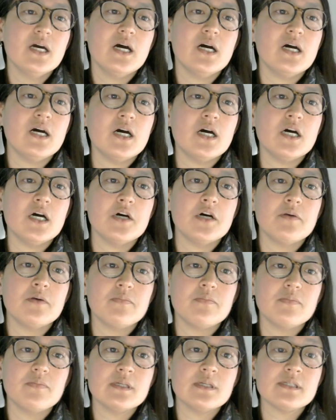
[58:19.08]

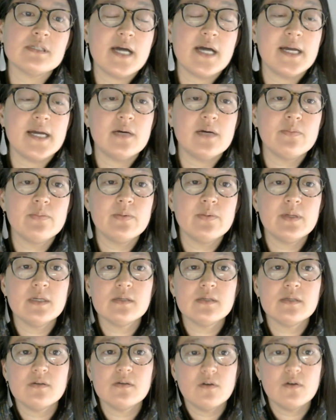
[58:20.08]
The sign up
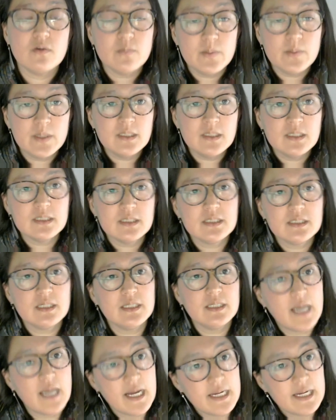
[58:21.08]
is open
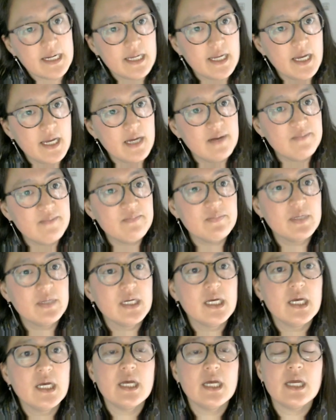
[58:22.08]
until 9 a.m.
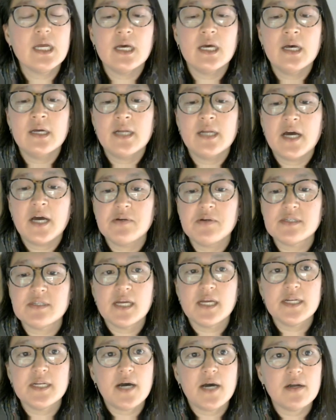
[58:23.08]
And I will
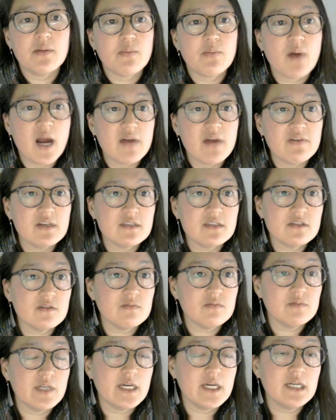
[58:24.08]
send out a private
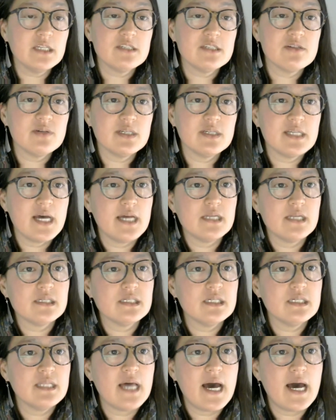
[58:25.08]
Zoom link to
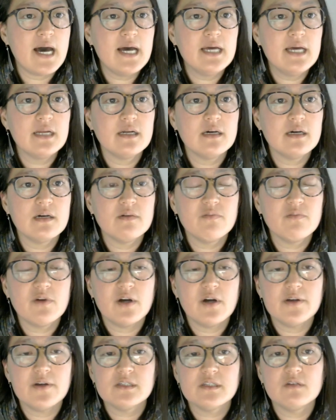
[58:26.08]
attend to that. We
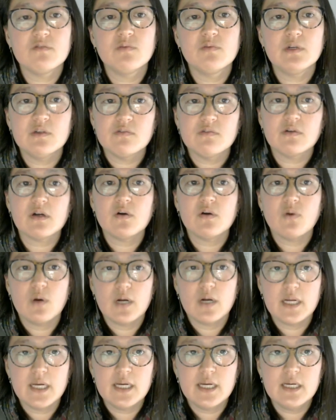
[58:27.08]
also will
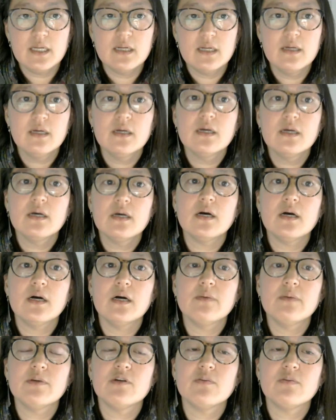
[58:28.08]
record it,
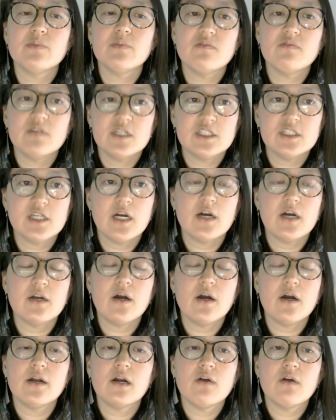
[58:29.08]
and it'll be
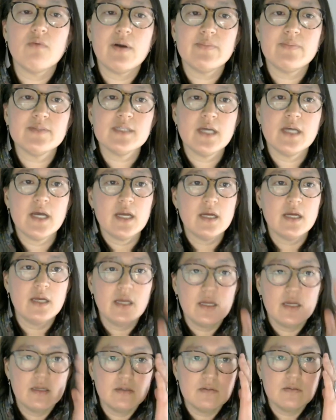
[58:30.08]
reshared on our website
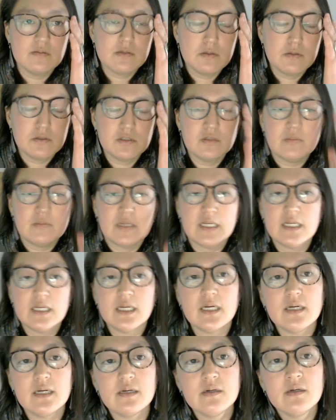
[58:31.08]
and social
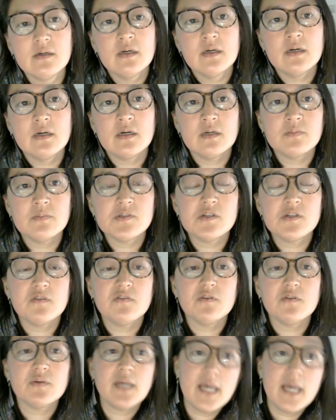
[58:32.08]
media. So
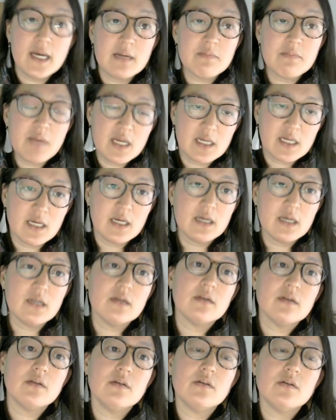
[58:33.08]
if you can't make
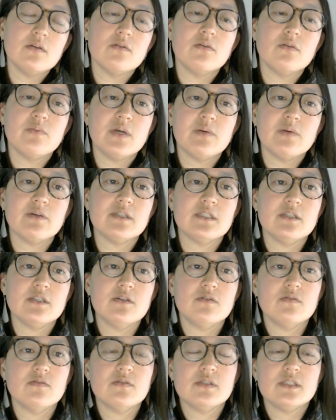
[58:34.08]
it, you'll be able
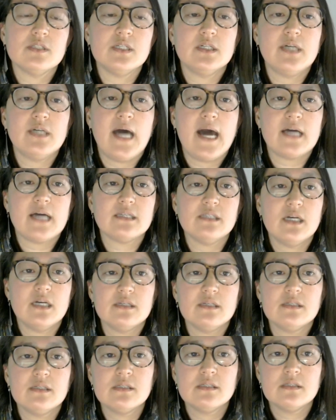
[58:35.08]
to still
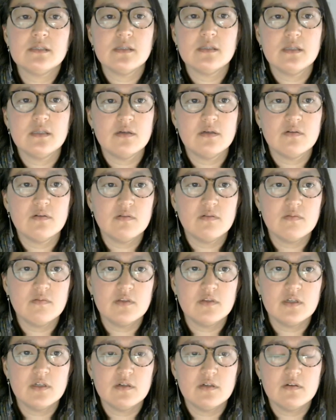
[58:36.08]
access
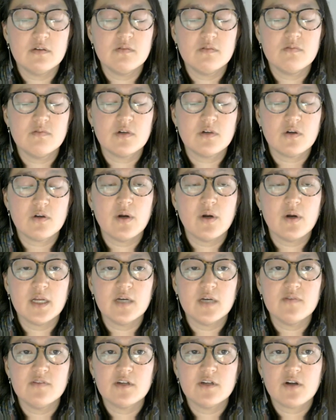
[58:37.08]
the
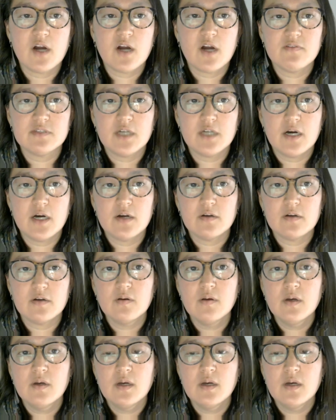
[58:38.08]
recording of the craft talk.